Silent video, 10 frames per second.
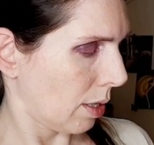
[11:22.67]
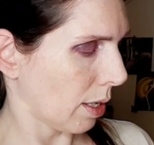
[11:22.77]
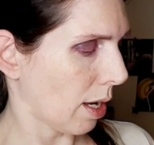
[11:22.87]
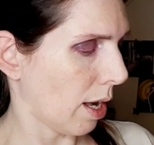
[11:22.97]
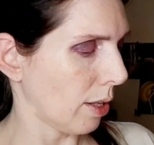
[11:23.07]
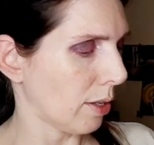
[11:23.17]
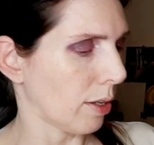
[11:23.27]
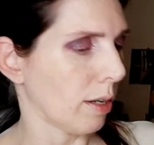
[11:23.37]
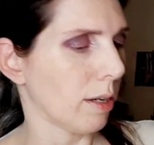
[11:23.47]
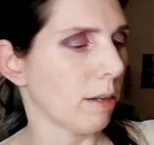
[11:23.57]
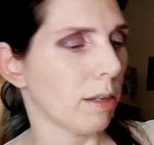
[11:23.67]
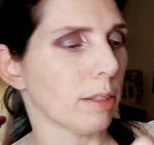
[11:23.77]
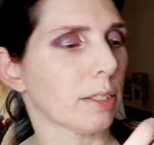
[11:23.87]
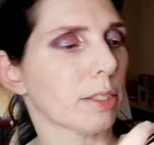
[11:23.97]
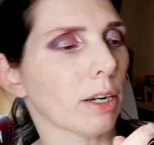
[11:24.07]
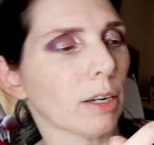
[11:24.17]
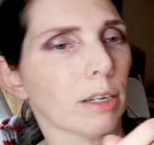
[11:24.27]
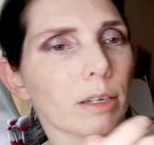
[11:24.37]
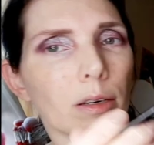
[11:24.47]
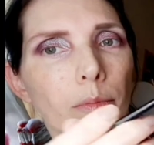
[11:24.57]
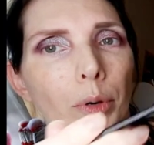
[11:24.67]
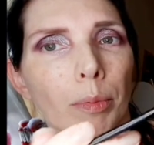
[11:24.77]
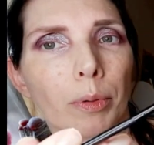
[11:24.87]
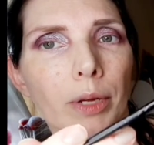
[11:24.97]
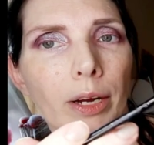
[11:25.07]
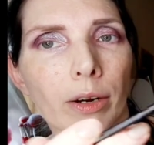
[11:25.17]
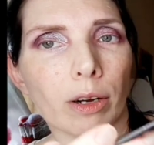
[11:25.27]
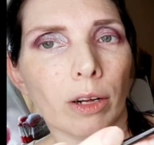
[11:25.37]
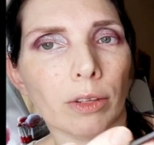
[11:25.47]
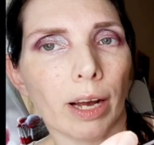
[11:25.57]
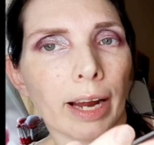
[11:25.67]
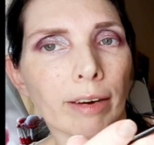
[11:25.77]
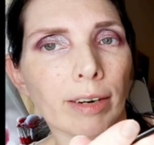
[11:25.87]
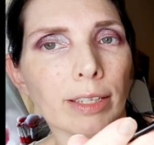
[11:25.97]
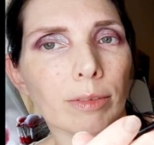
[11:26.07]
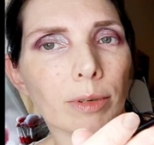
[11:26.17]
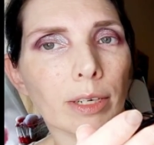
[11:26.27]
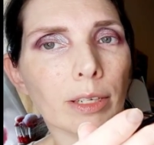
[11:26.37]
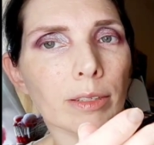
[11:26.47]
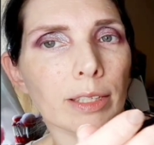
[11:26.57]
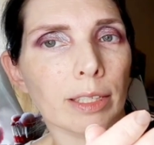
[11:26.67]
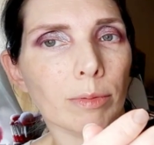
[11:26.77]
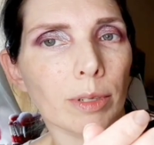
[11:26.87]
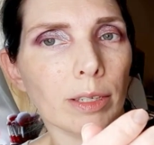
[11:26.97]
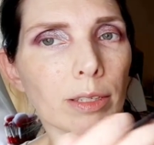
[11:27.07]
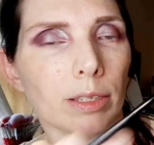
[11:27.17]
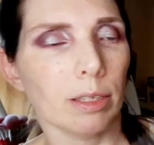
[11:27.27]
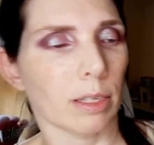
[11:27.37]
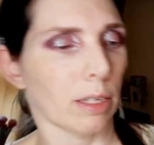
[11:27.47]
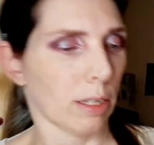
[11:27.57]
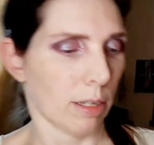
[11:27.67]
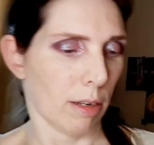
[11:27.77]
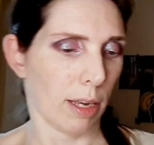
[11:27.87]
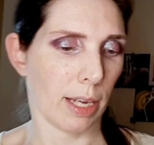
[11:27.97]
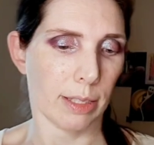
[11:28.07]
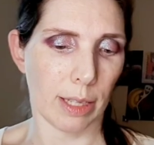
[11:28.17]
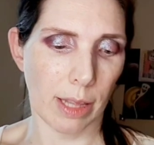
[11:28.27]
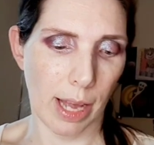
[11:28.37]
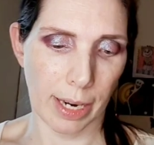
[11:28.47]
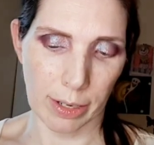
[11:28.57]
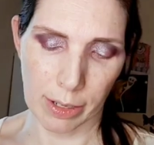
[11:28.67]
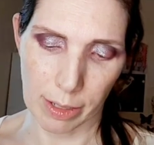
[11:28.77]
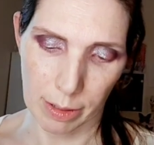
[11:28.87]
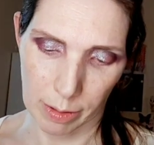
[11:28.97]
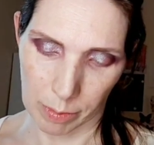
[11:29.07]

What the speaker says: the color, this dark purple here called Iris. We're going to use this one as the liner.